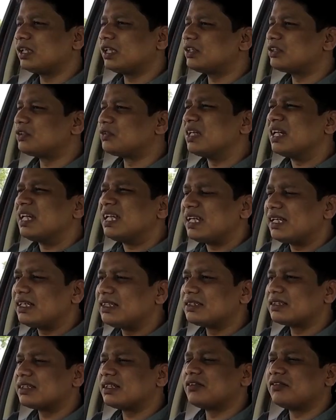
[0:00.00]
It really
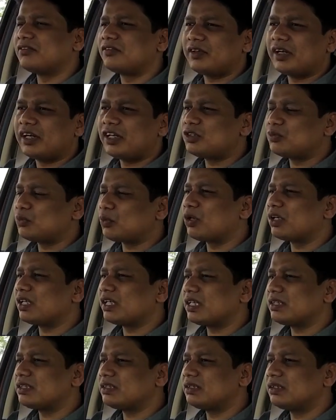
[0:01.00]
is a very
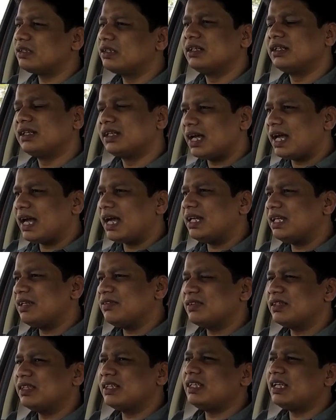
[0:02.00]
sporty engine, and
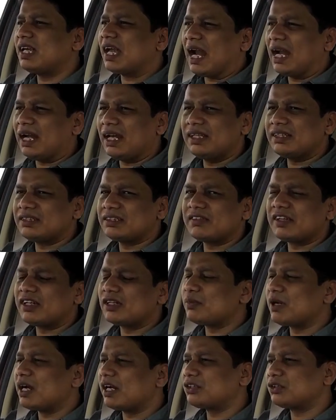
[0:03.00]
even the handling isn't
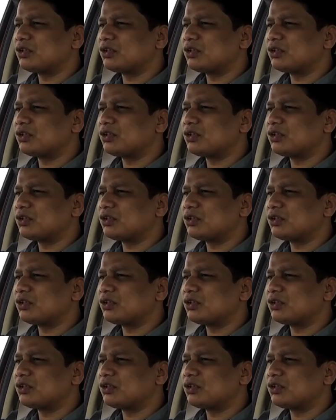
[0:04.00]
very bad.